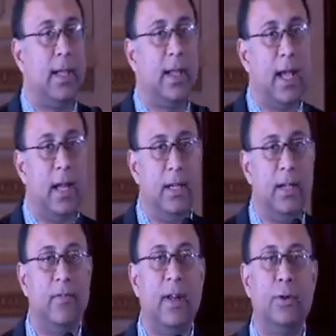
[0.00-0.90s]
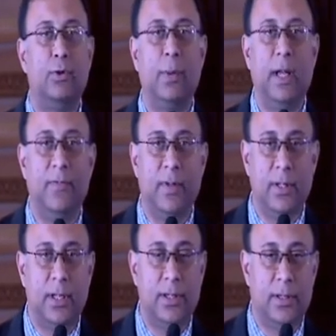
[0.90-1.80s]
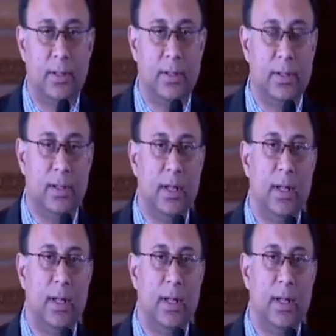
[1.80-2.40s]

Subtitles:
can give rise to manifestations